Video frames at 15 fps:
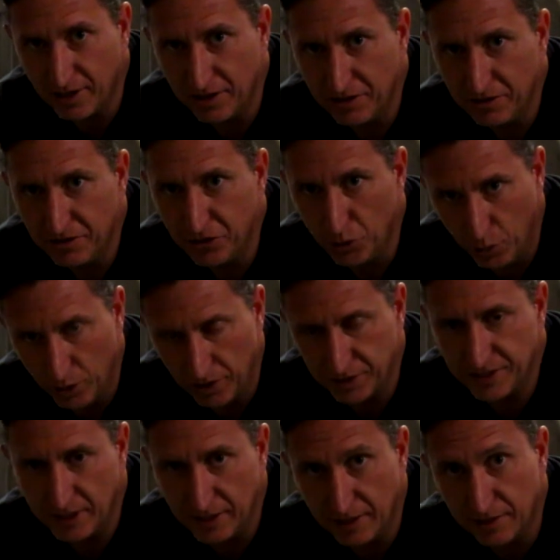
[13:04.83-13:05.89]
done, you
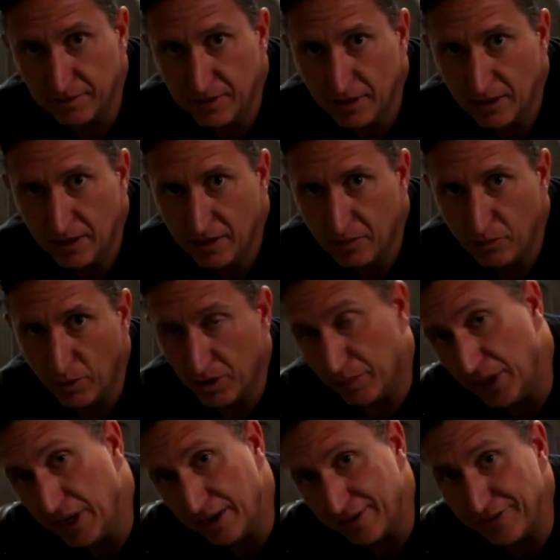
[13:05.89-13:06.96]
will see it, whether
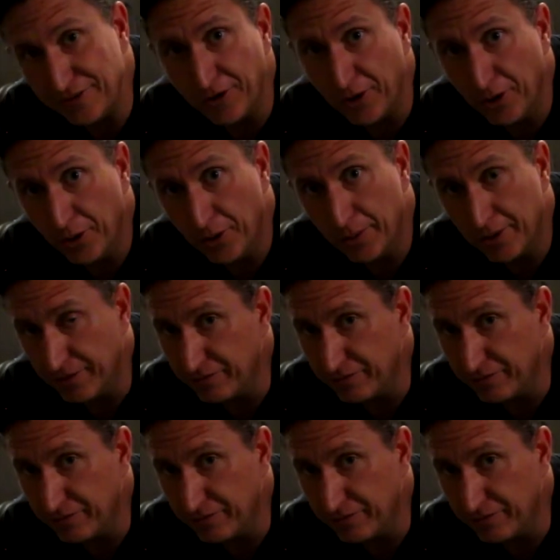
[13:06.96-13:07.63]
it be at a show,